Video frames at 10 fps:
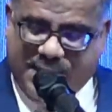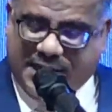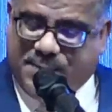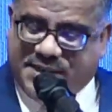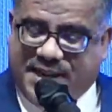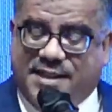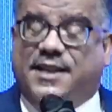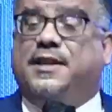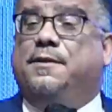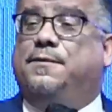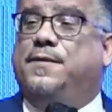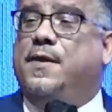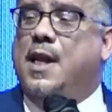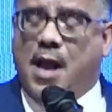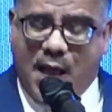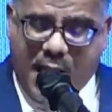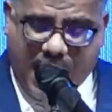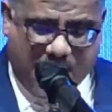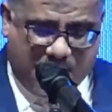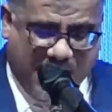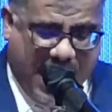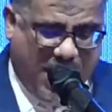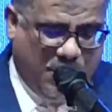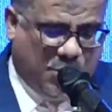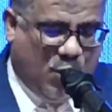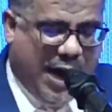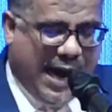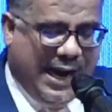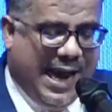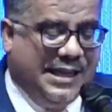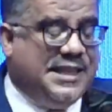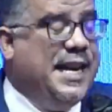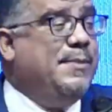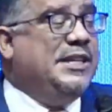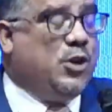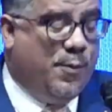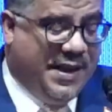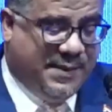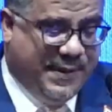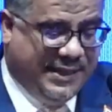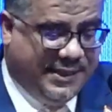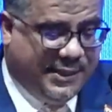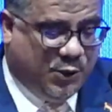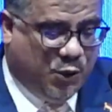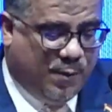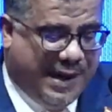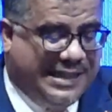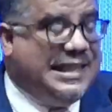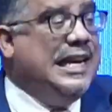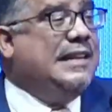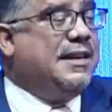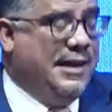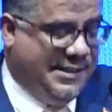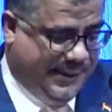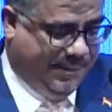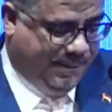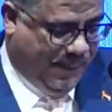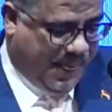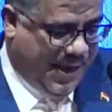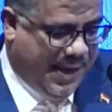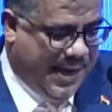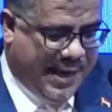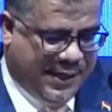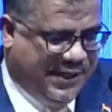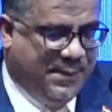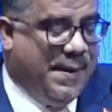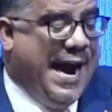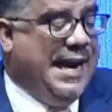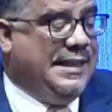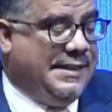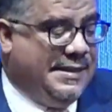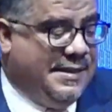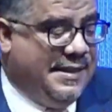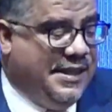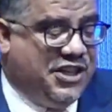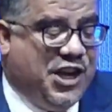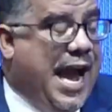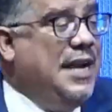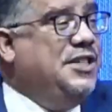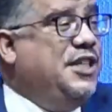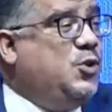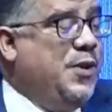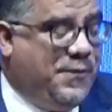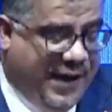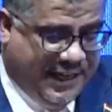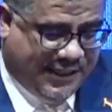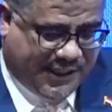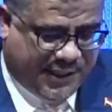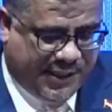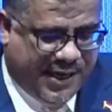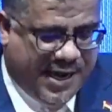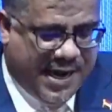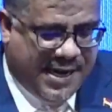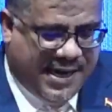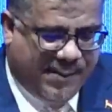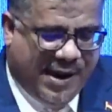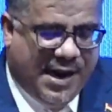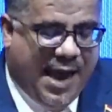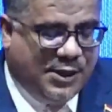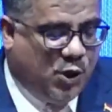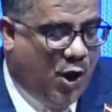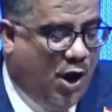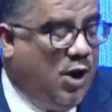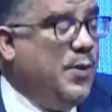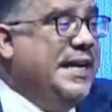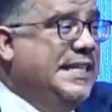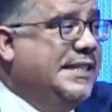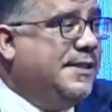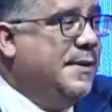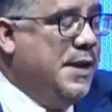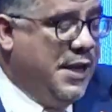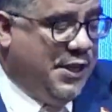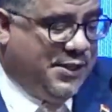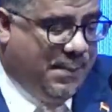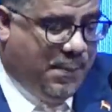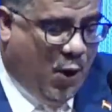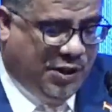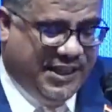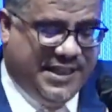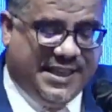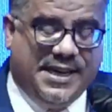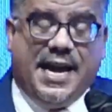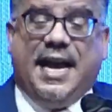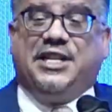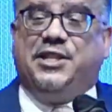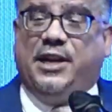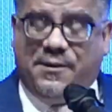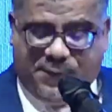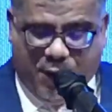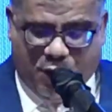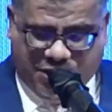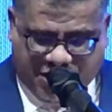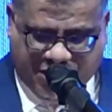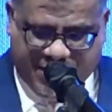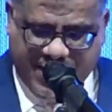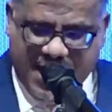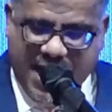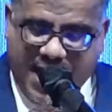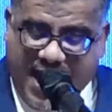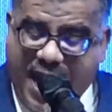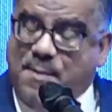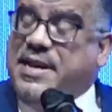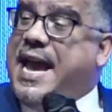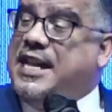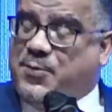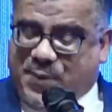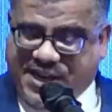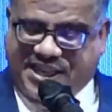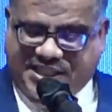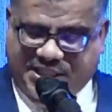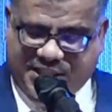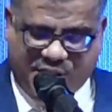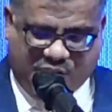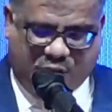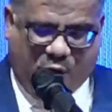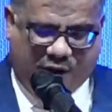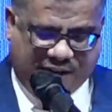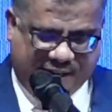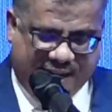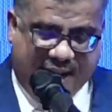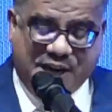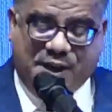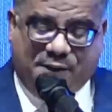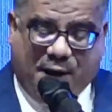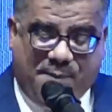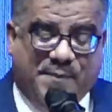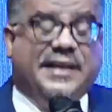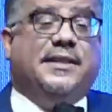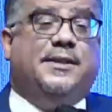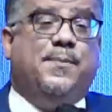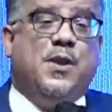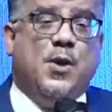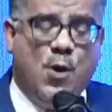Yemen representative, I'm proud to highlight Yemen's commitment to multilateralism. Despite the challenges we face, Yemen has always supported international efforts aimed at peace, security, and development.